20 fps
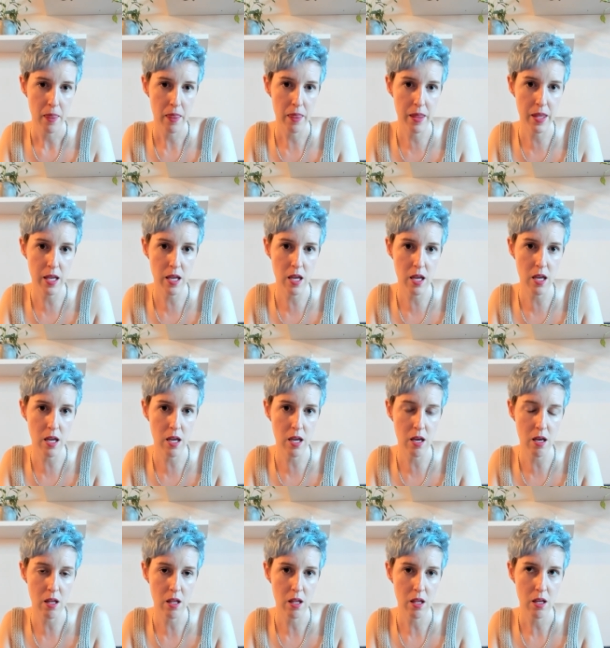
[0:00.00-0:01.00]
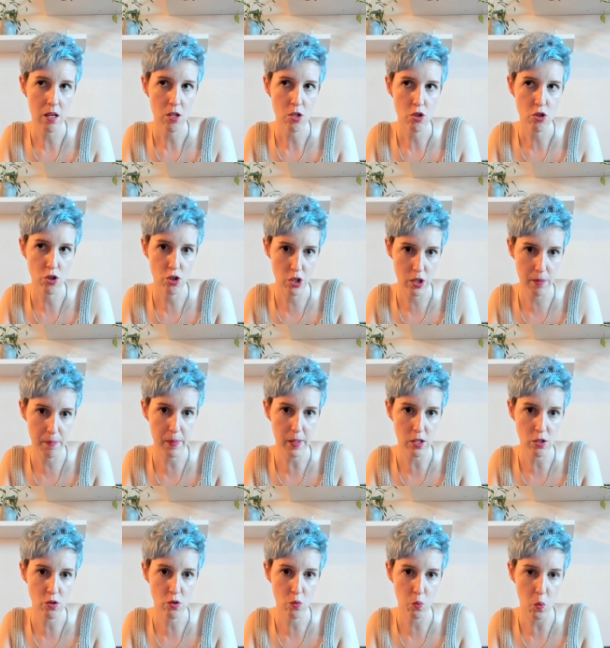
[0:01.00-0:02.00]
the
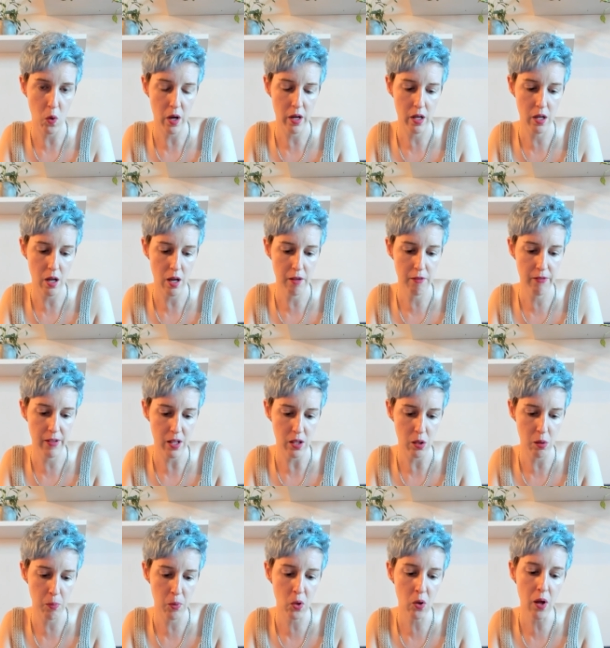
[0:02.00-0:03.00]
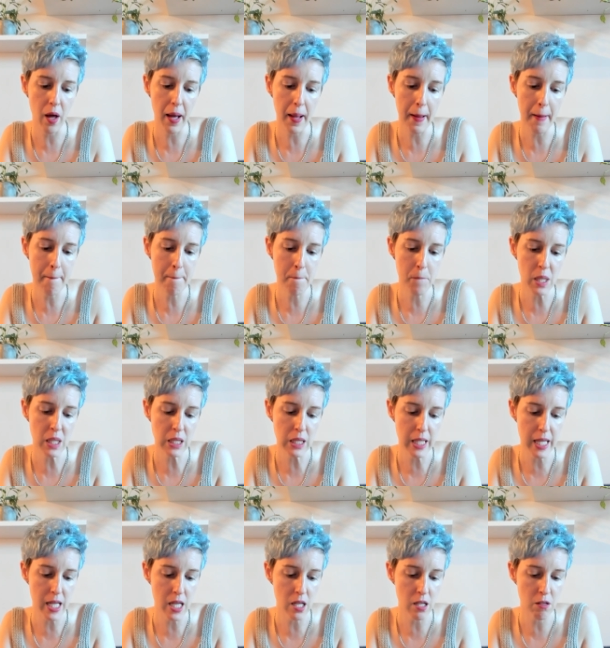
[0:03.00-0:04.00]
cheapest one available, I
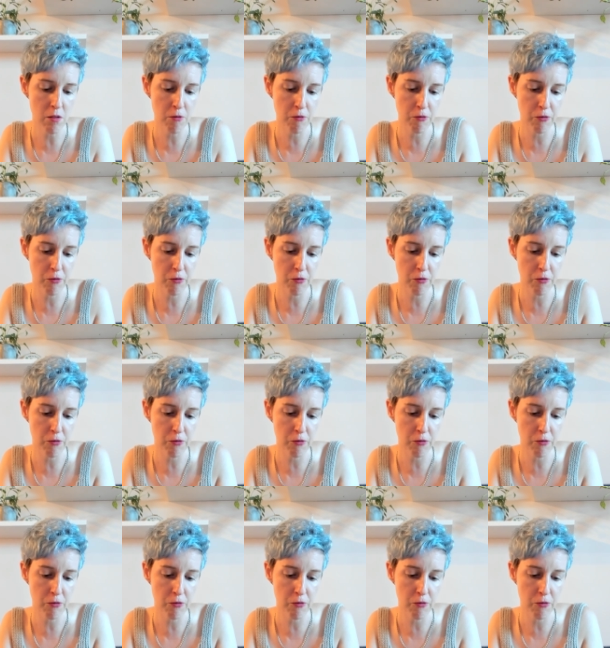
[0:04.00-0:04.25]
believe,